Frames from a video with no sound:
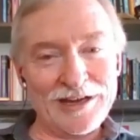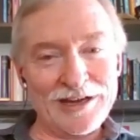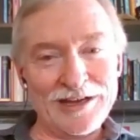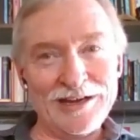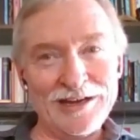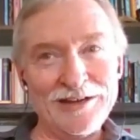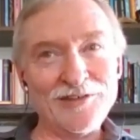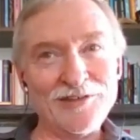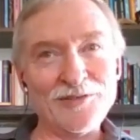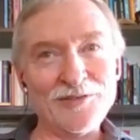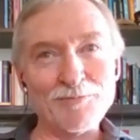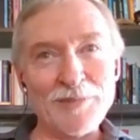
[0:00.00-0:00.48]
And
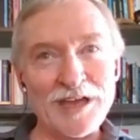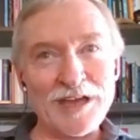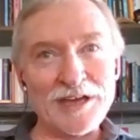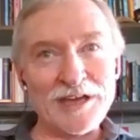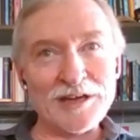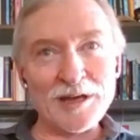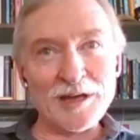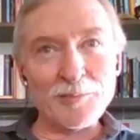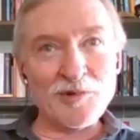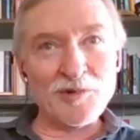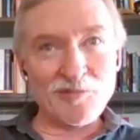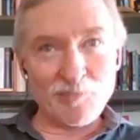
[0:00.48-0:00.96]
it's made
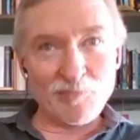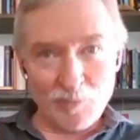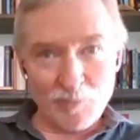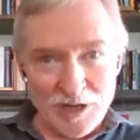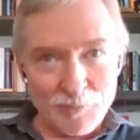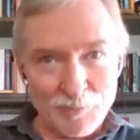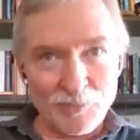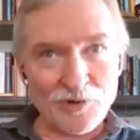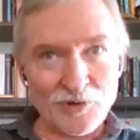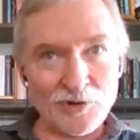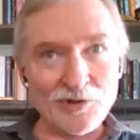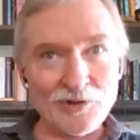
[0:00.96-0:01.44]
up of
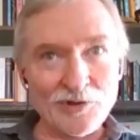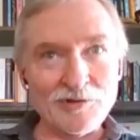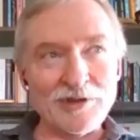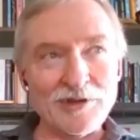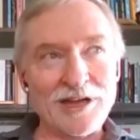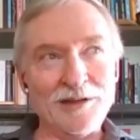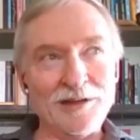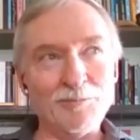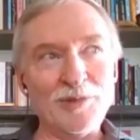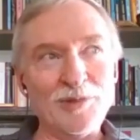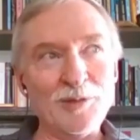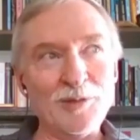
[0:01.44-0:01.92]
people,
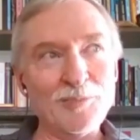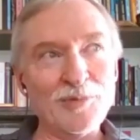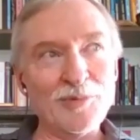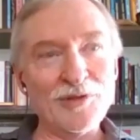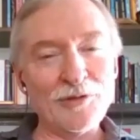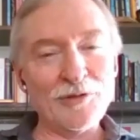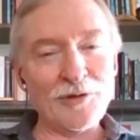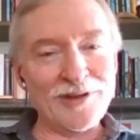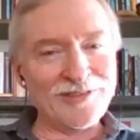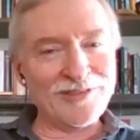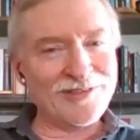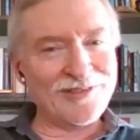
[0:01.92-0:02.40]
and people
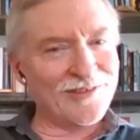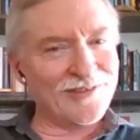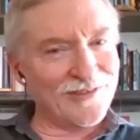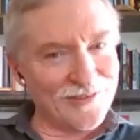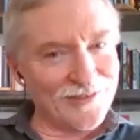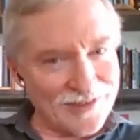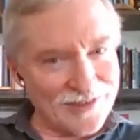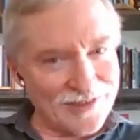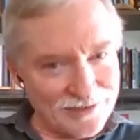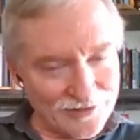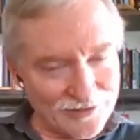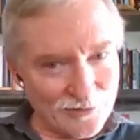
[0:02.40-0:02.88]
are at the
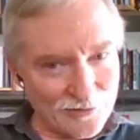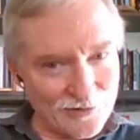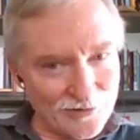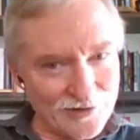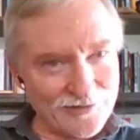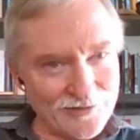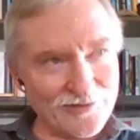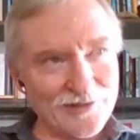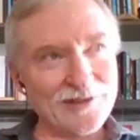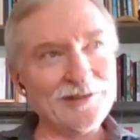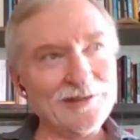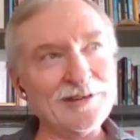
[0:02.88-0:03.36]
center
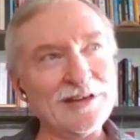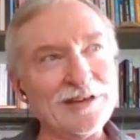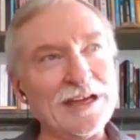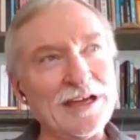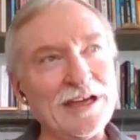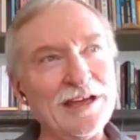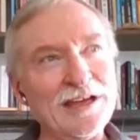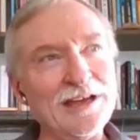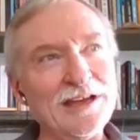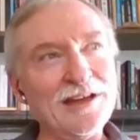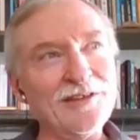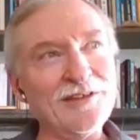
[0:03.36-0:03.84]
of it.
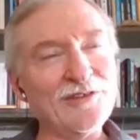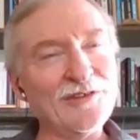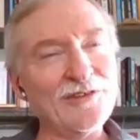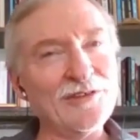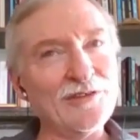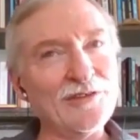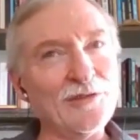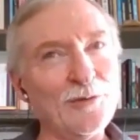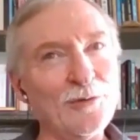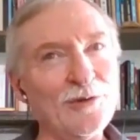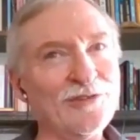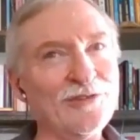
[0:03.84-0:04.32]
And it's,
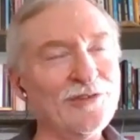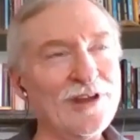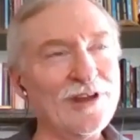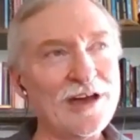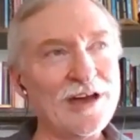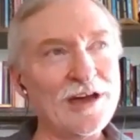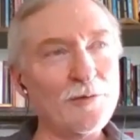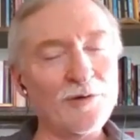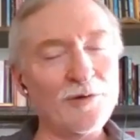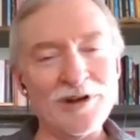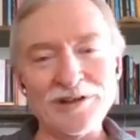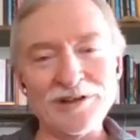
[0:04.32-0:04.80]
so it's
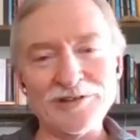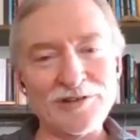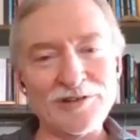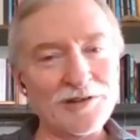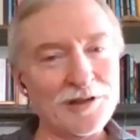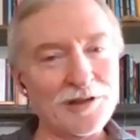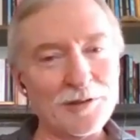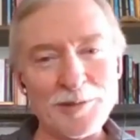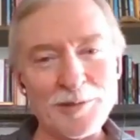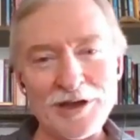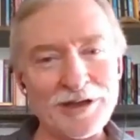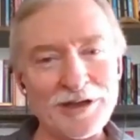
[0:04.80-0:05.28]
not, we're not
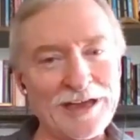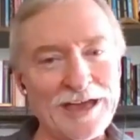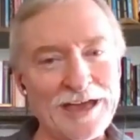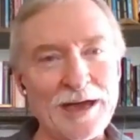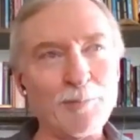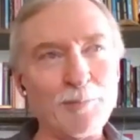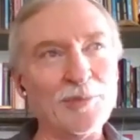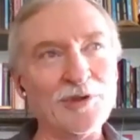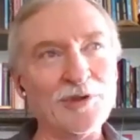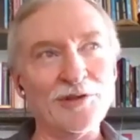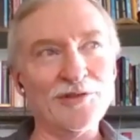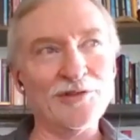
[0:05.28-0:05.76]
talking about
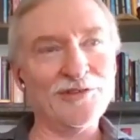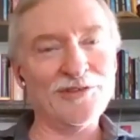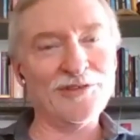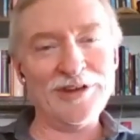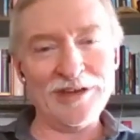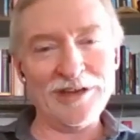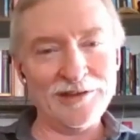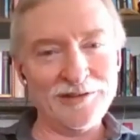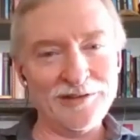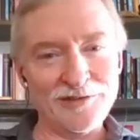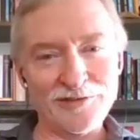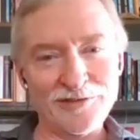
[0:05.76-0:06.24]
capital's
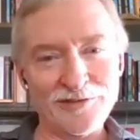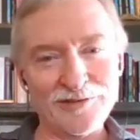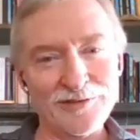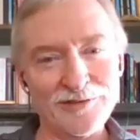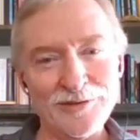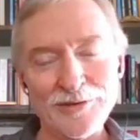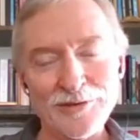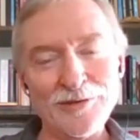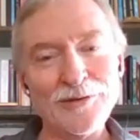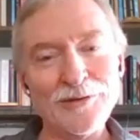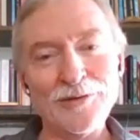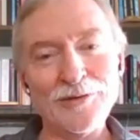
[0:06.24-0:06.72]
needs.
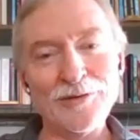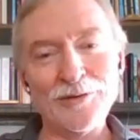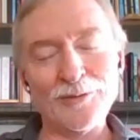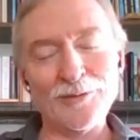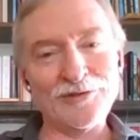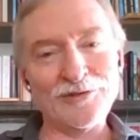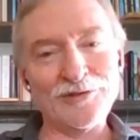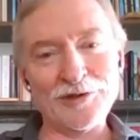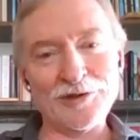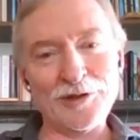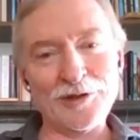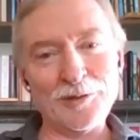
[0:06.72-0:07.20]
We're
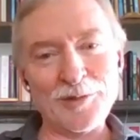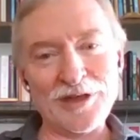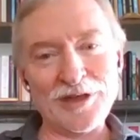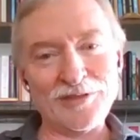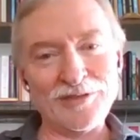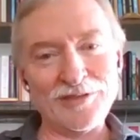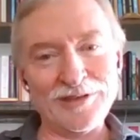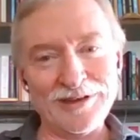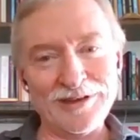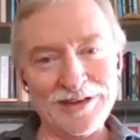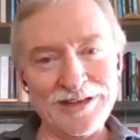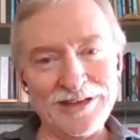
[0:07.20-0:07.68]
talking mm-hmm. about
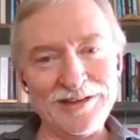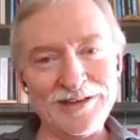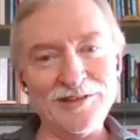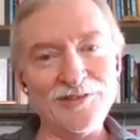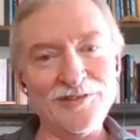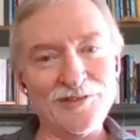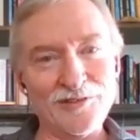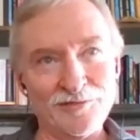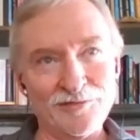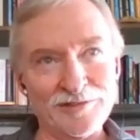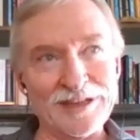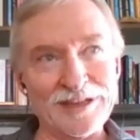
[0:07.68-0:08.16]
the
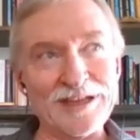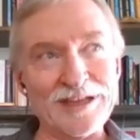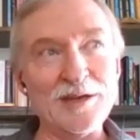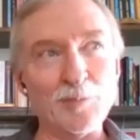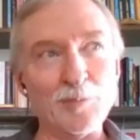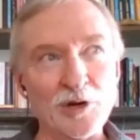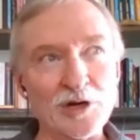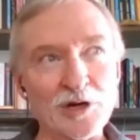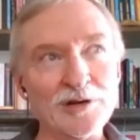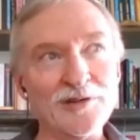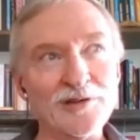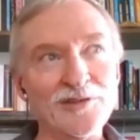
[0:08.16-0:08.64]
needs of
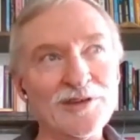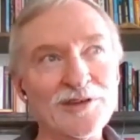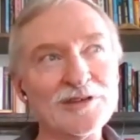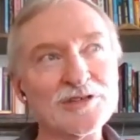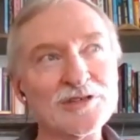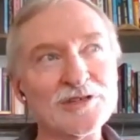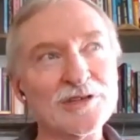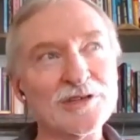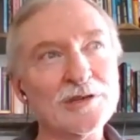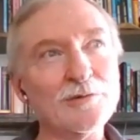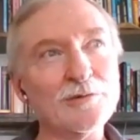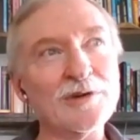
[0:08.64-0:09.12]
labor,
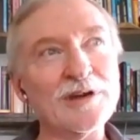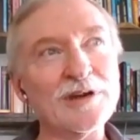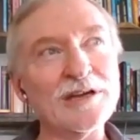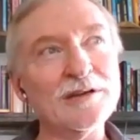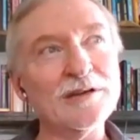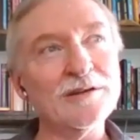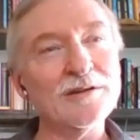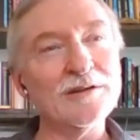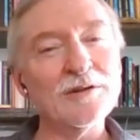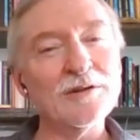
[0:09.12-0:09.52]
essentially, right?